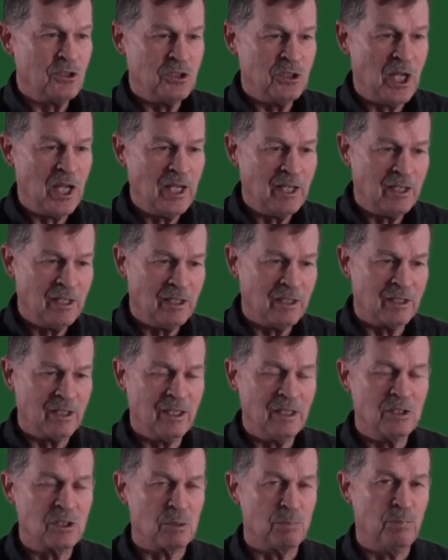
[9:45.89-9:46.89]
taking
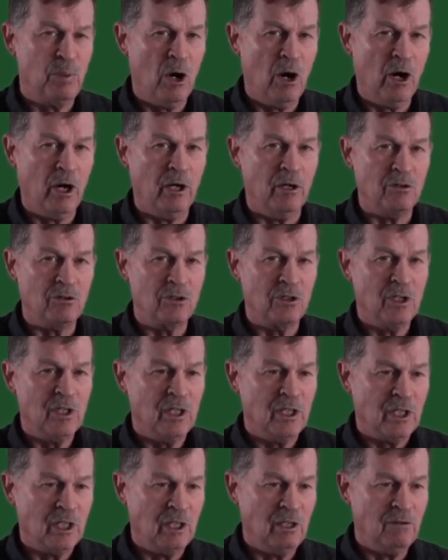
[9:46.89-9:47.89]
things apart,
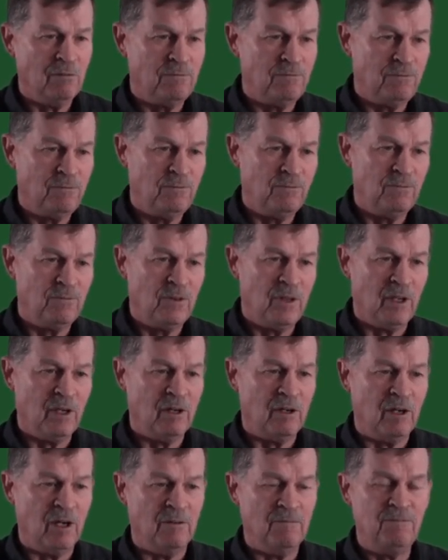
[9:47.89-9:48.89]
if
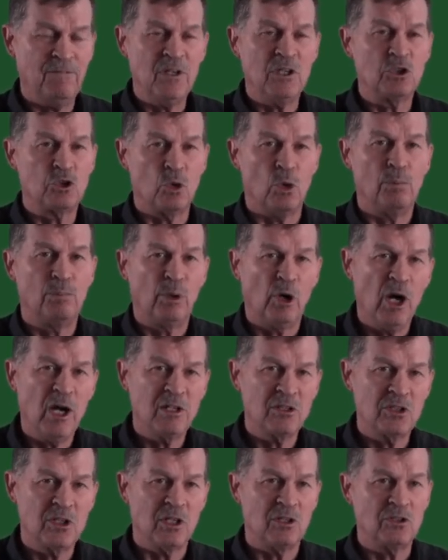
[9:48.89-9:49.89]
they're a visual
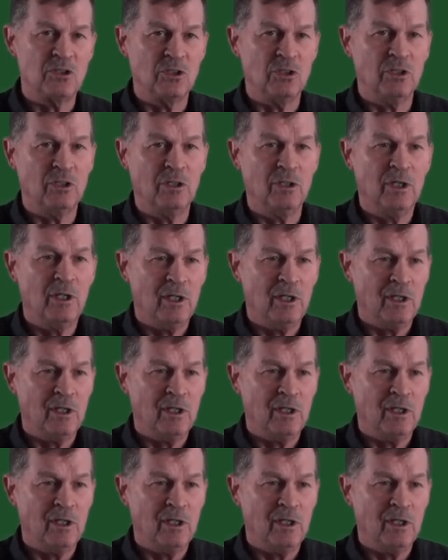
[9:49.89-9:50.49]
processor,